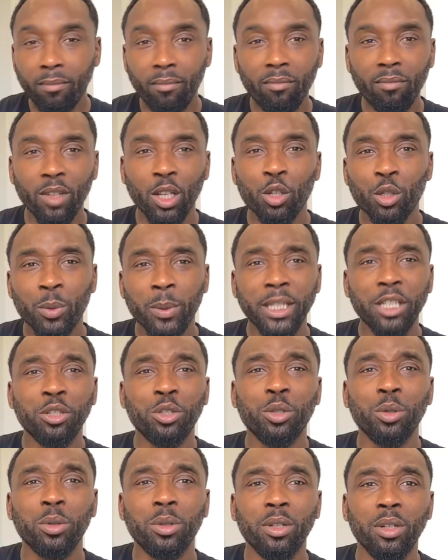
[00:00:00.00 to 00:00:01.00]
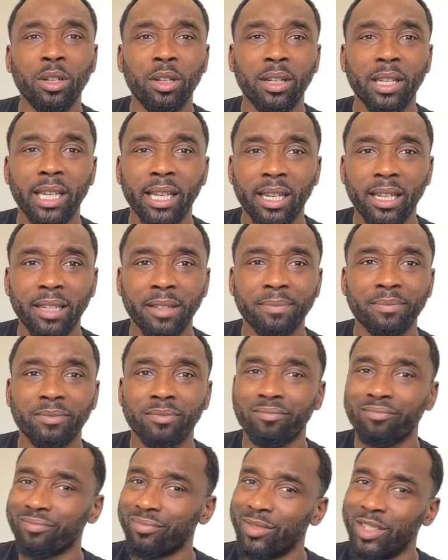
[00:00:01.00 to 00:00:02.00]
because when you talk a lot, yeah,
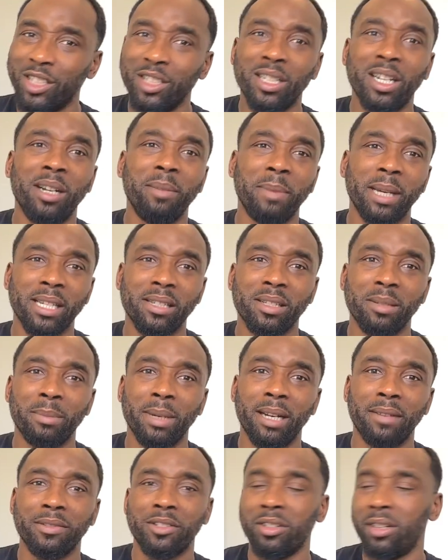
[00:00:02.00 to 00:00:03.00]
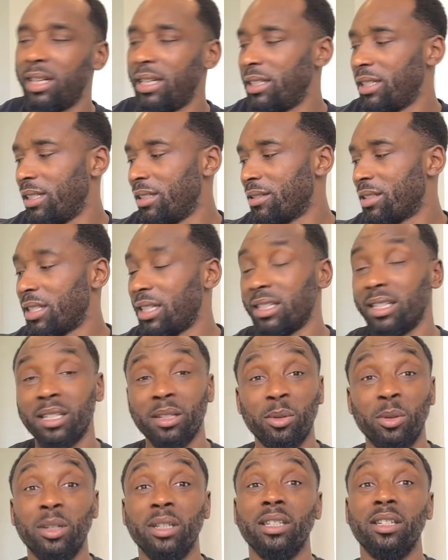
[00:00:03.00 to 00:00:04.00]
you know it makes your mouth dry, innit? So I don't know
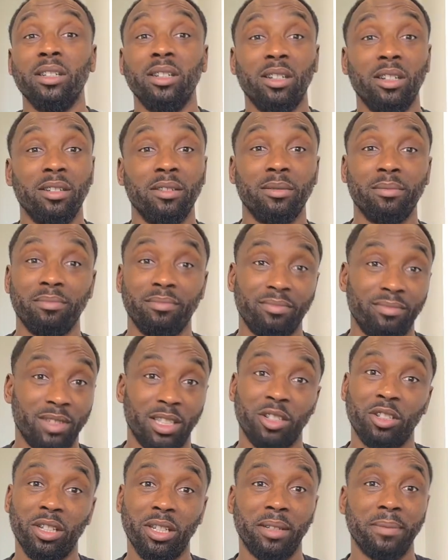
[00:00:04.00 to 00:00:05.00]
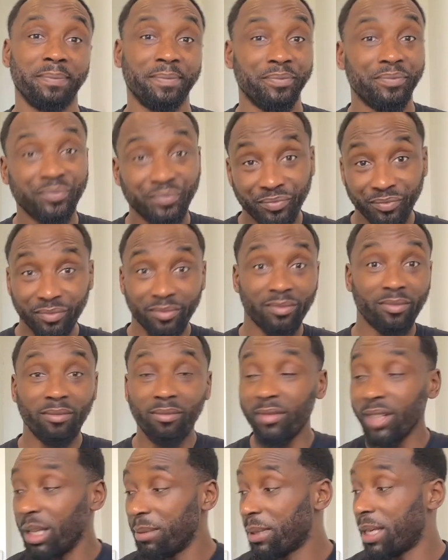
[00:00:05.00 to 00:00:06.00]
what you lot are doing.
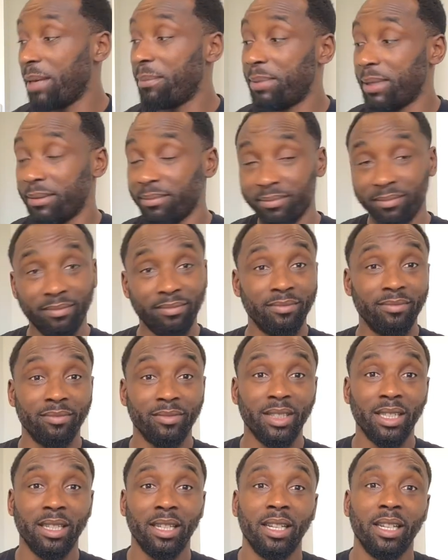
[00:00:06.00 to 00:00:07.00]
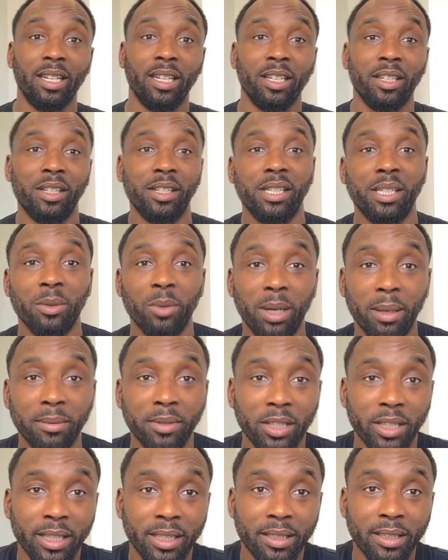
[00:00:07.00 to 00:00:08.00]
I'm keeping, you see what I'm
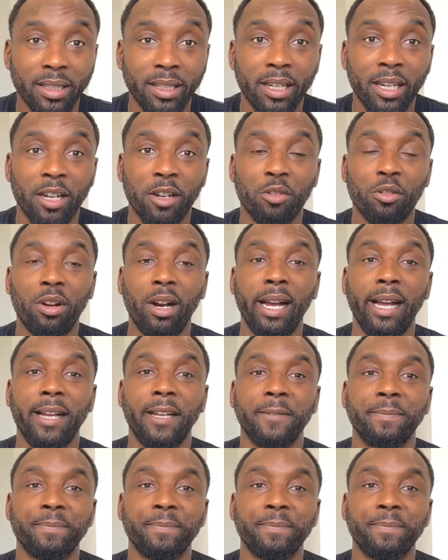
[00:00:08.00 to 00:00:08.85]
doing. Right.